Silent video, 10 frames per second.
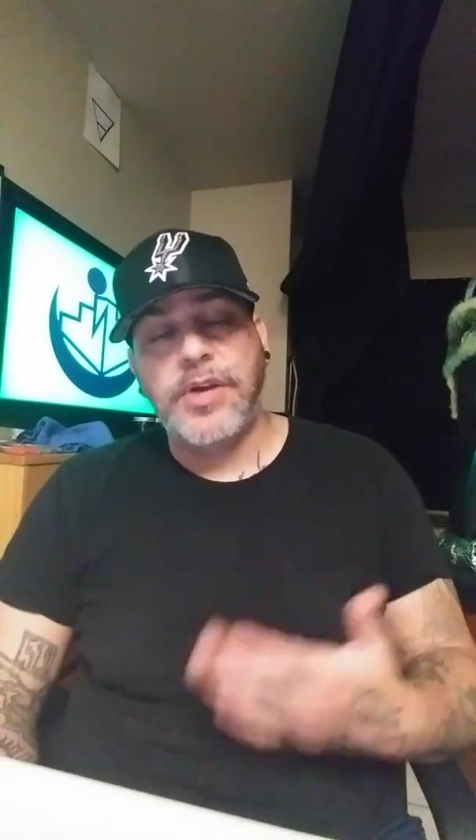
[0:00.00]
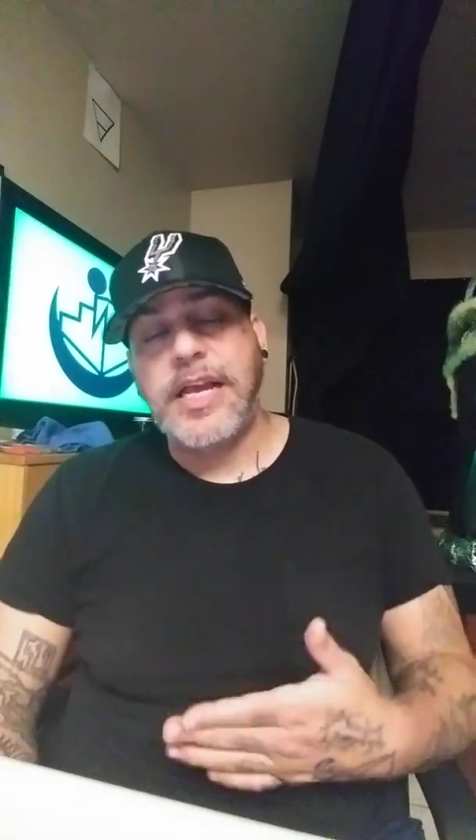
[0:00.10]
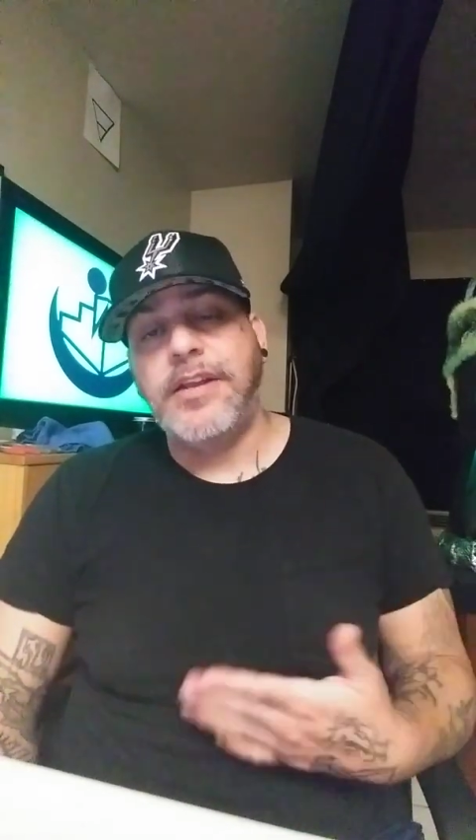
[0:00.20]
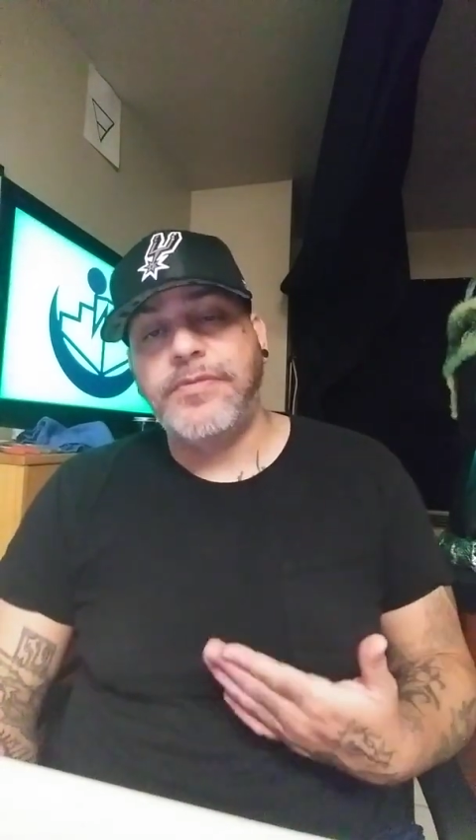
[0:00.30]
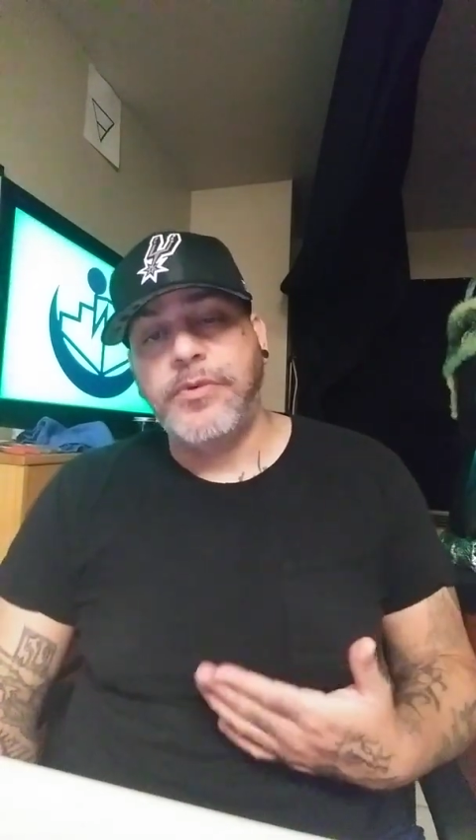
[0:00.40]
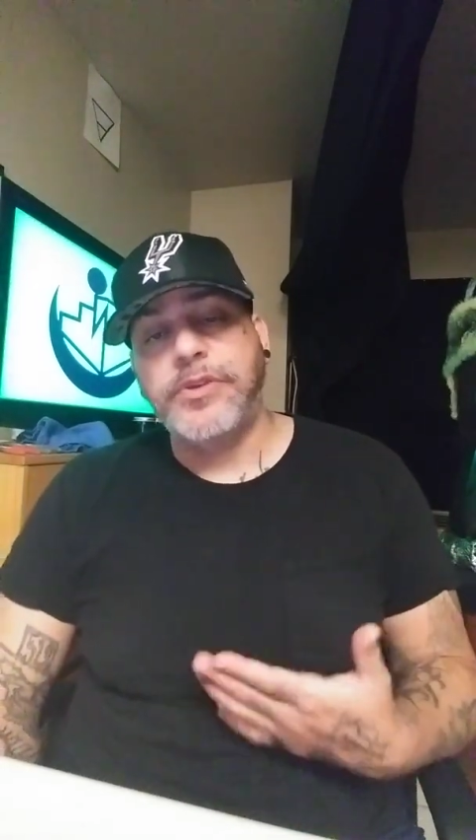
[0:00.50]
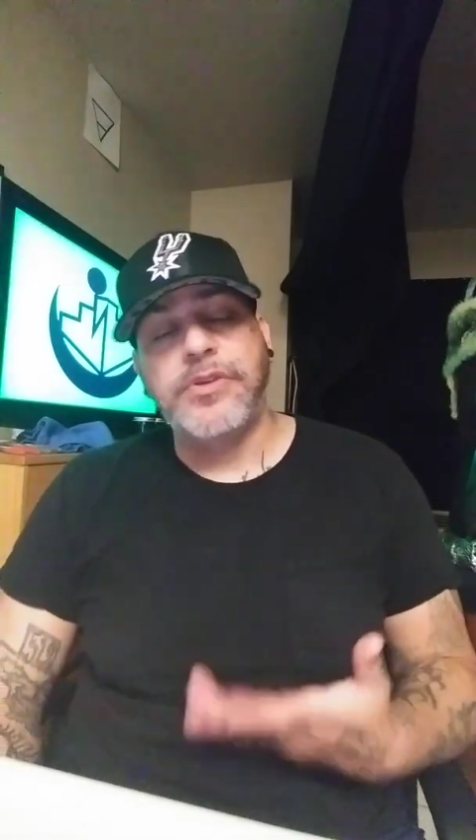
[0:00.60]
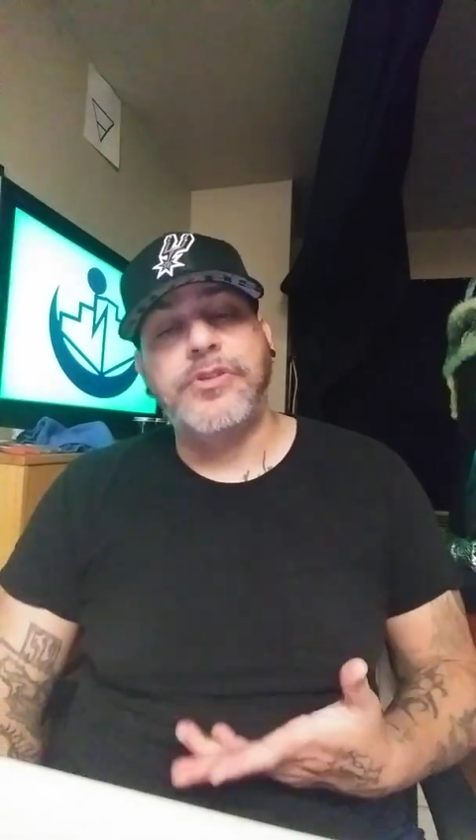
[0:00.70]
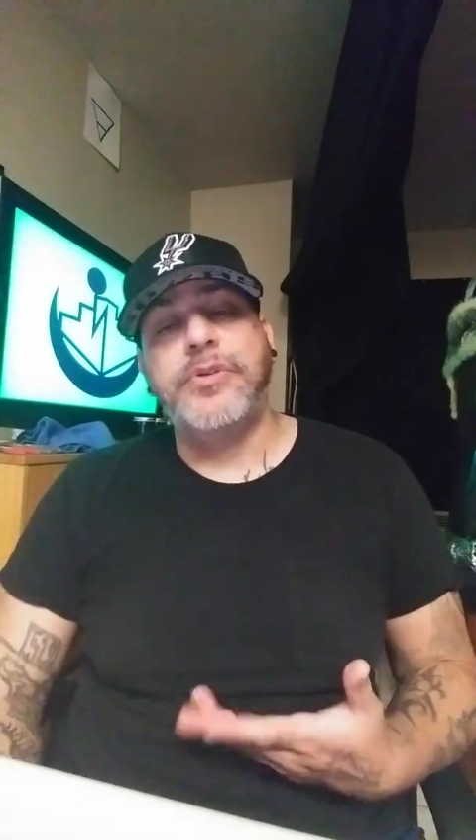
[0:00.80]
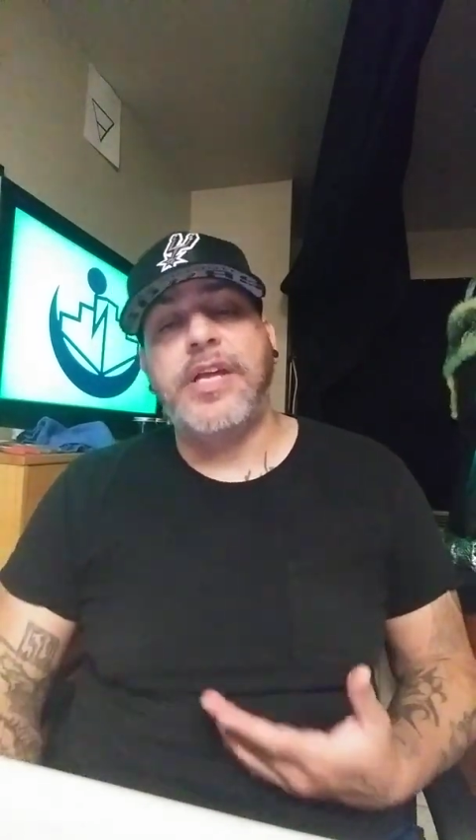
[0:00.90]
what kind of
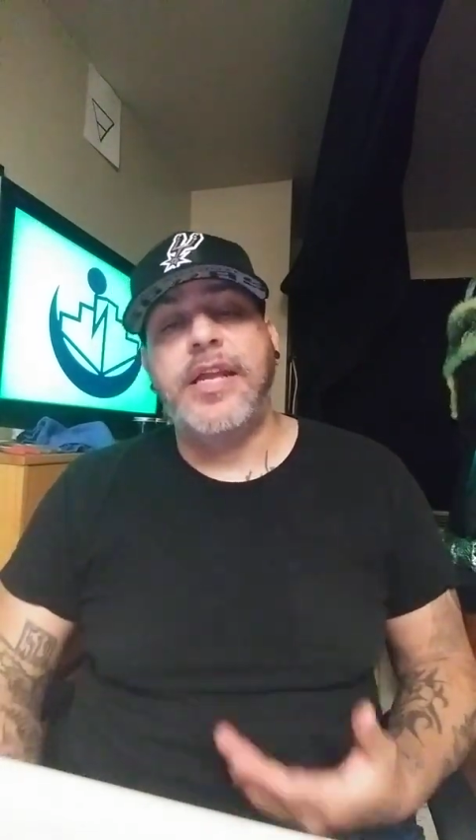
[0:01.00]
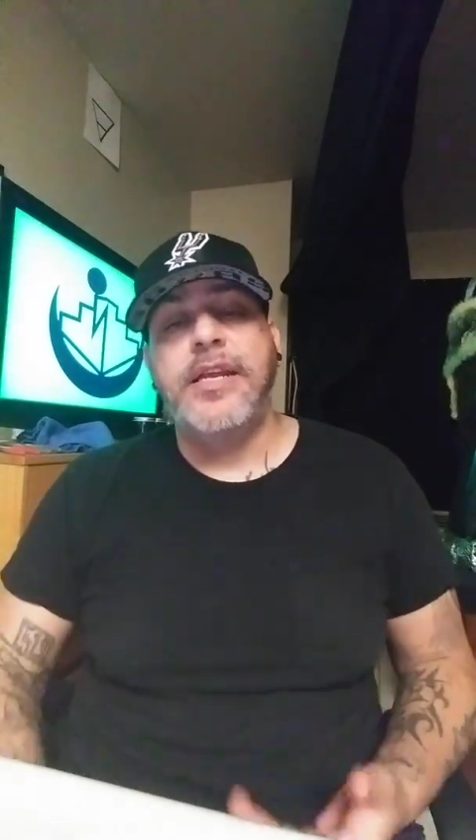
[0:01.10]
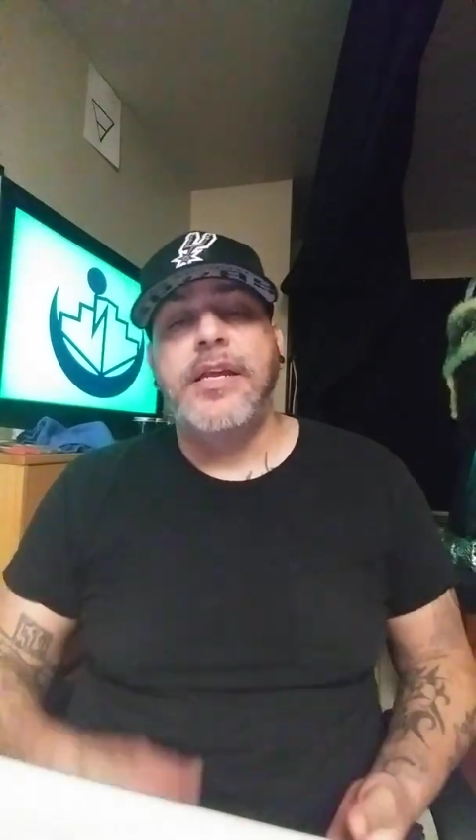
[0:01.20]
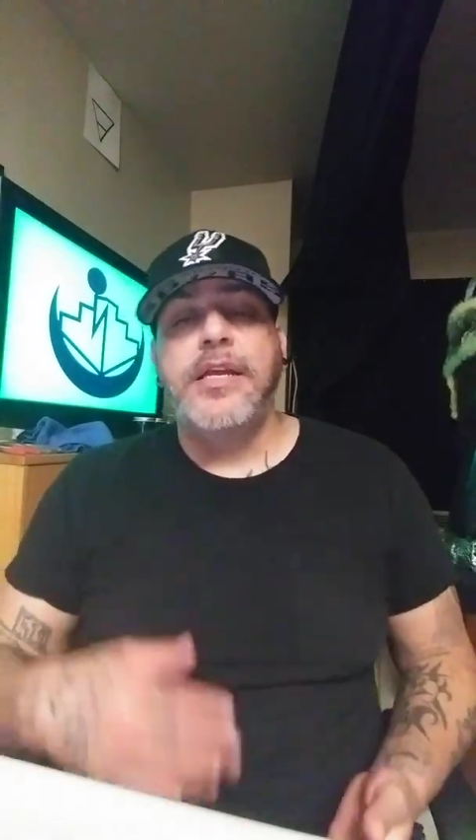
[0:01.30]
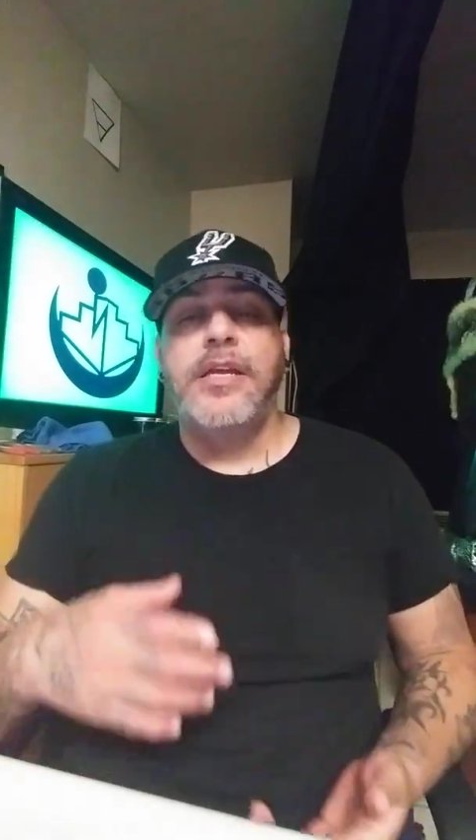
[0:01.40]
results you get.